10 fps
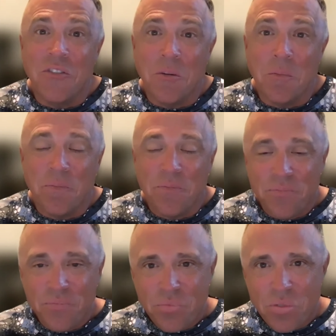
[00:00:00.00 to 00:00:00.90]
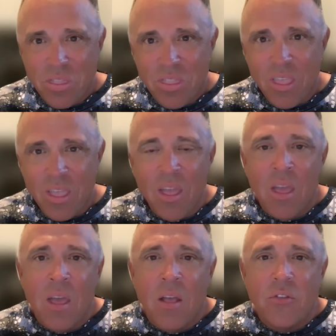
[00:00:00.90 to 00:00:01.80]
of them.
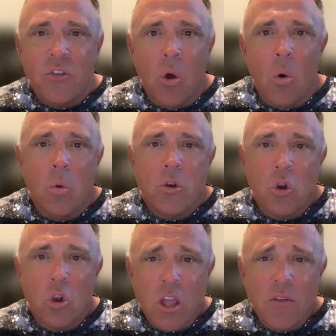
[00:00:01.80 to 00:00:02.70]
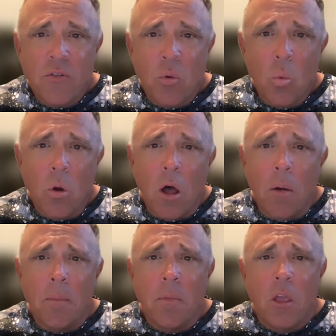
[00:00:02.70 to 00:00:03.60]
So when you're looking
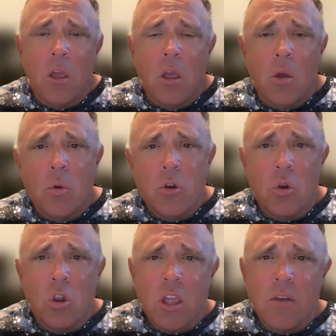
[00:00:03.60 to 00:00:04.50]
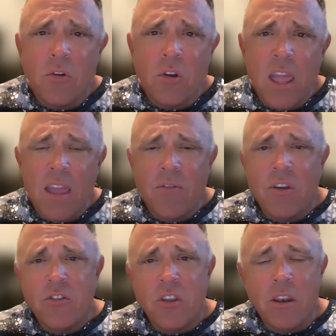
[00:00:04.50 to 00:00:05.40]
for kingfish,